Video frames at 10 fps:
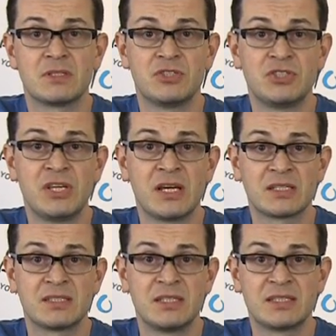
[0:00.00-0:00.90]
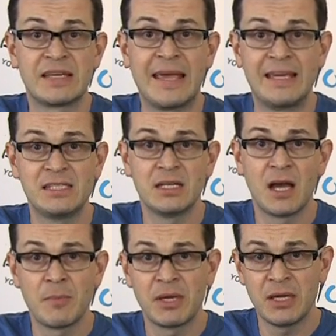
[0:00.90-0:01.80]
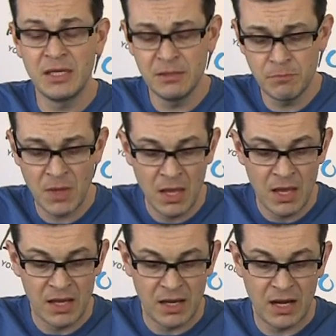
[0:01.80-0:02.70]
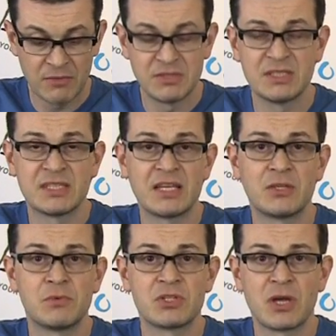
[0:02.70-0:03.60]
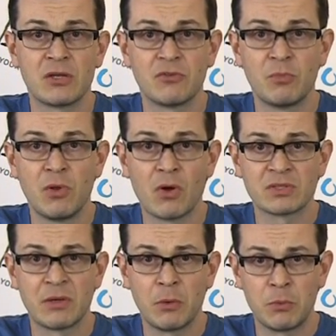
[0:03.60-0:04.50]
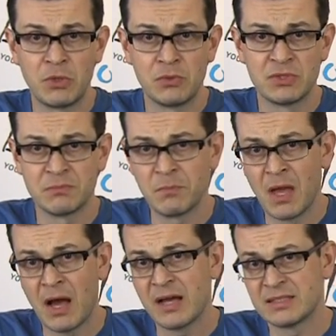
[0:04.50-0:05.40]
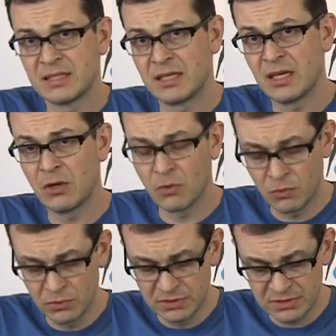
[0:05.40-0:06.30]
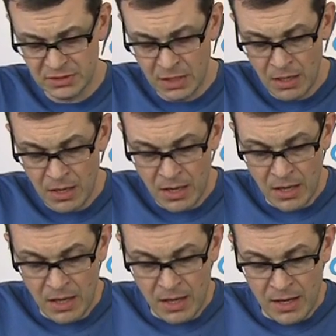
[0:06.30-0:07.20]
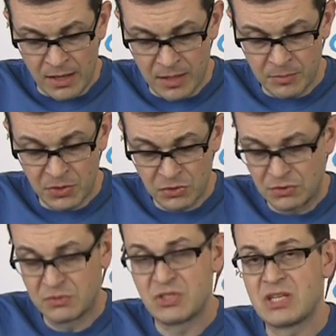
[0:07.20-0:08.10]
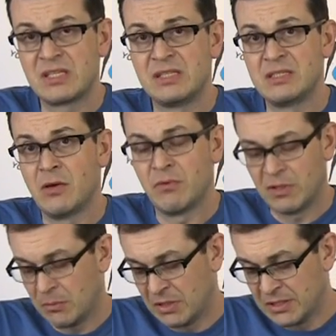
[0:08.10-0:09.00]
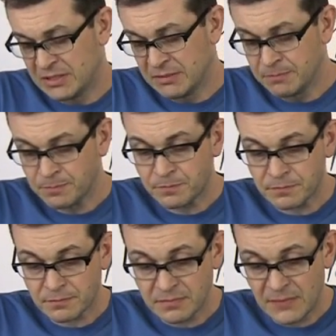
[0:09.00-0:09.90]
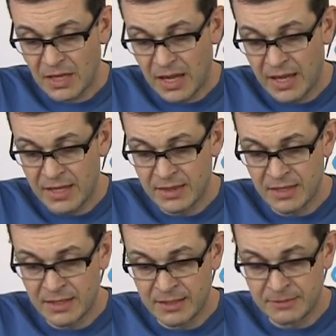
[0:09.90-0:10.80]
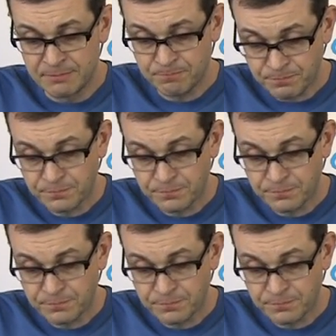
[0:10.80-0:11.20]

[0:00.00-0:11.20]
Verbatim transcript: GTX 680 coming in I haven't decided which kind of blocks I will be using either K or Koolance uh, because of the just easy availability and um,